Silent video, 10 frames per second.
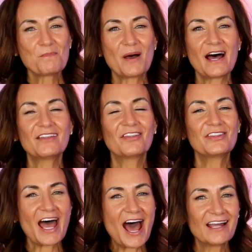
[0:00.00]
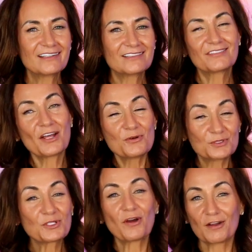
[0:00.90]
but that
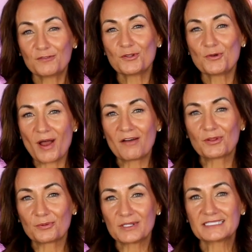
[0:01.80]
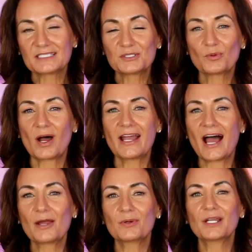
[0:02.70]
those are a few of the reasons why
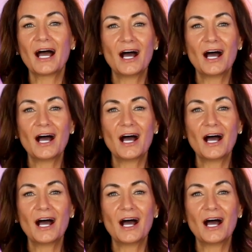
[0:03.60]
I would